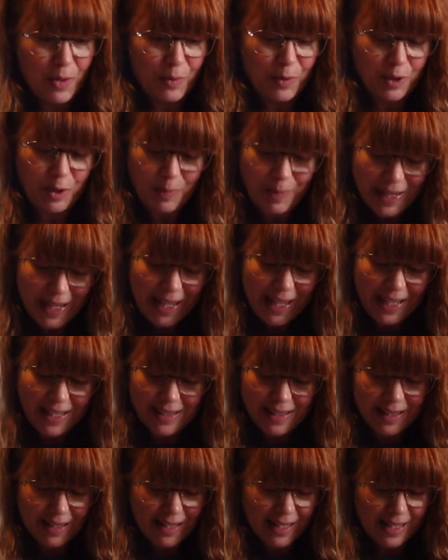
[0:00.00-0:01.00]
which
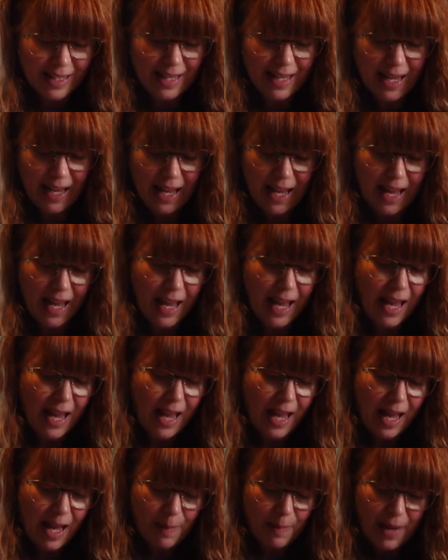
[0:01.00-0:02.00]
means
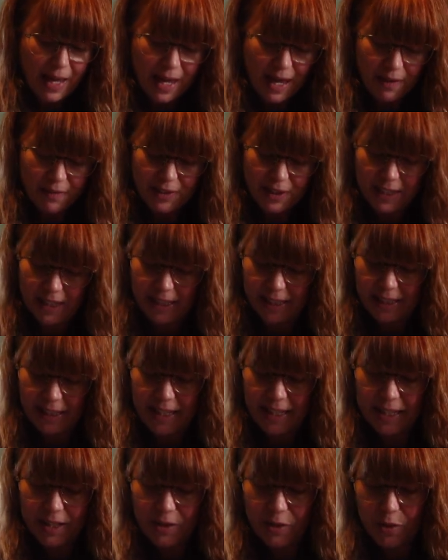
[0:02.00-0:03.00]
I may have to
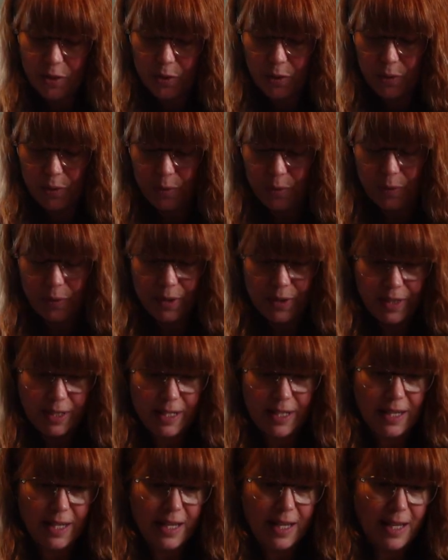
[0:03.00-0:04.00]
cut into
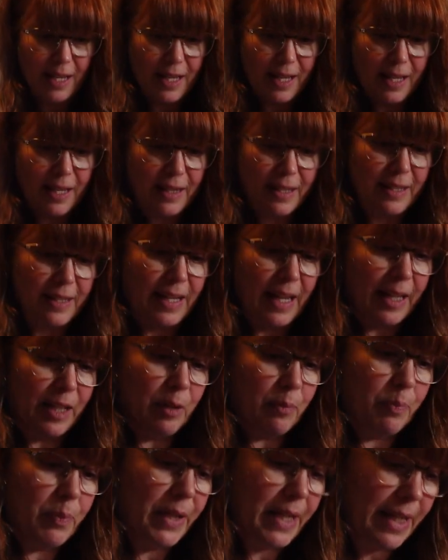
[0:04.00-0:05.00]
the
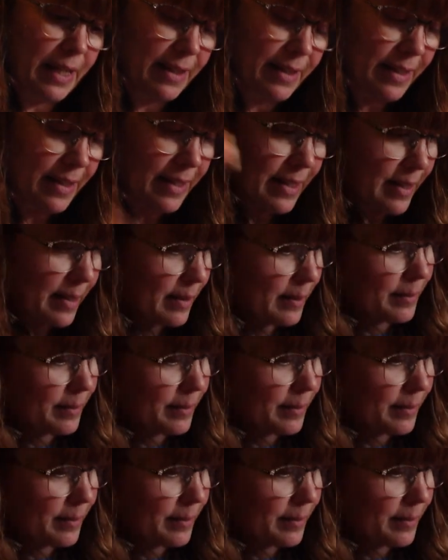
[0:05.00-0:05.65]
second piece.